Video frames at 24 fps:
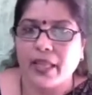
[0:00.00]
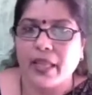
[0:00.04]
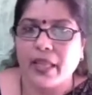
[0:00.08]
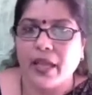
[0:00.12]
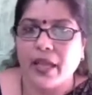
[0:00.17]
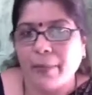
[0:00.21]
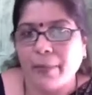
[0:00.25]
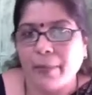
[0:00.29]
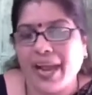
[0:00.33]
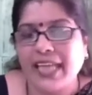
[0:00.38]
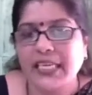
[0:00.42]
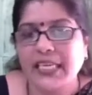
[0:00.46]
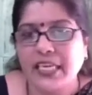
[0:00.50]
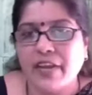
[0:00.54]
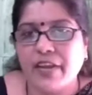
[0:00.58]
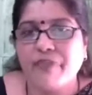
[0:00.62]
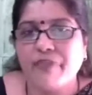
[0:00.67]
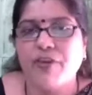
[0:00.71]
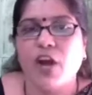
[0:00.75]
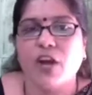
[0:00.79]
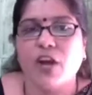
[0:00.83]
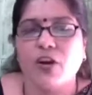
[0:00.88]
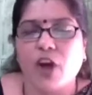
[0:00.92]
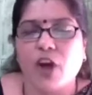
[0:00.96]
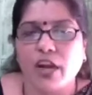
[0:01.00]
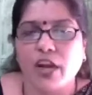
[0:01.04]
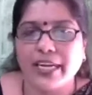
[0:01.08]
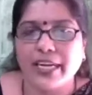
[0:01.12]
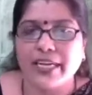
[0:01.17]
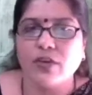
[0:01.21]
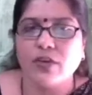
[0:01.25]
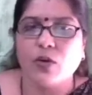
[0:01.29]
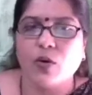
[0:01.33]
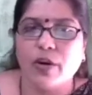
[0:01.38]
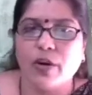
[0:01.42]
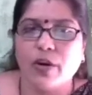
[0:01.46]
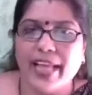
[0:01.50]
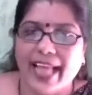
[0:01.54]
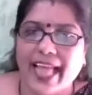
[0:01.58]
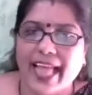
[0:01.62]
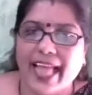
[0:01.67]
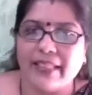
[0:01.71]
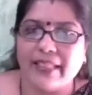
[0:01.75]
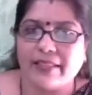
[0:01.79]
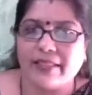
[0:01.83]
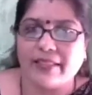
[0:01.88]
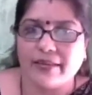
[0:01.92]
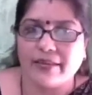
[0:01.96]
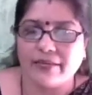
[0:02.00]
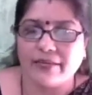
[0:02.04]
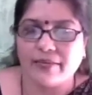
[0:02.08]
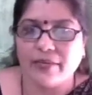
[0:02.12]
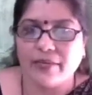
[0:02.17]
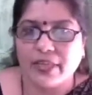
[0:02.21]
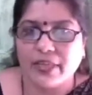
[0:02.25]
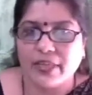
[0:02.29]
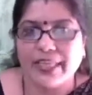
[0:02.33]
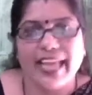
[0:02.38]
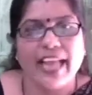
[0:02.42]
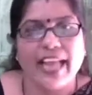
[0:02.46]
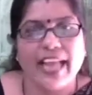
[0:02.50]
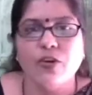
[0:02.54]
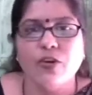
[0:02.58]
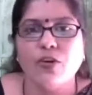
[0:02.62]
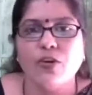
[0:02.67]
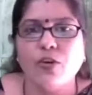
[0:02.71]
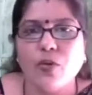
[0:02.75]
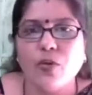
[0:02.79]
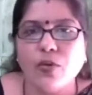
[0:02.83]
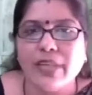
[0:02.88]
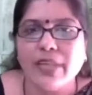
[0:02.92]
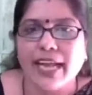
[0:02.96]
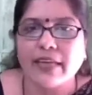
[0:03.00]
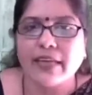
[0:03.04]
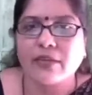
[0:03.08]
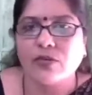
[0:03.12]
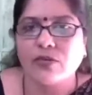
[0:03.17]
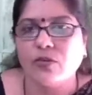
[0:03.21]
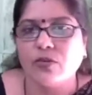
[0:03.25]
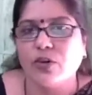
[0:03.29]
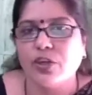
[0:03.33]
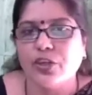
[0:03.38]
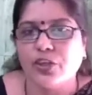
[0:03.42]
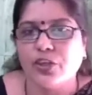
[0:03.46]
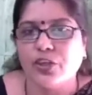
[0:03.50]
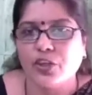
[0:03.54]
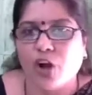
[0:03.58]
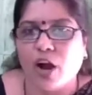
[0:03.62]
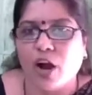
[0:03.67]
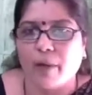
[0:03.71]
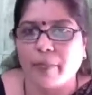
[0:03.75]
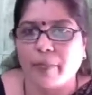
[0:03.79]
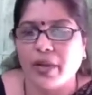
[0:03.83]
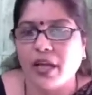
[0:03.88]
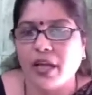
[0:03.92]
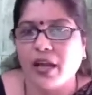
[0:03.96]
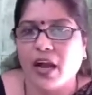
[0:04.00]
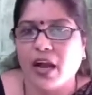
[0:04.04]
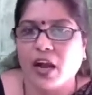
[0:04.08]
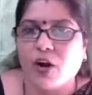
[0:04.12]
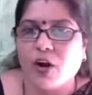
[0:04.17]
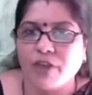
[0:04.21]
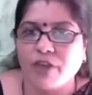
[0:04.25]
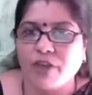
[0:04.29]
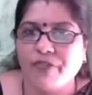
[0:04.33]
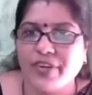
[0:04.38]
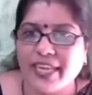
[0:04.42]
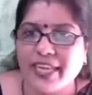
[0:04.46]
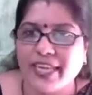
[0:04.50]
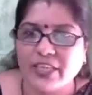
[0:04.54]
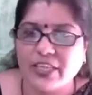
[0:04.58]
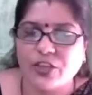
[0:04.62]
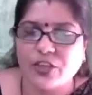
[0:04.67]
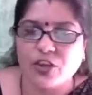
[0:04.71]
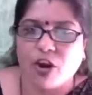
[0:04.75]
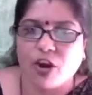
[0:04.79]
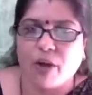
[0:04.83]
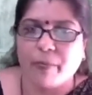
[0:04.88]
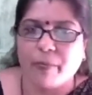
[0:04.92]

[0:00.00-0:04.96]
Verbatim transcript: Imagine if you are not in good health, can you do that good job, a confident job?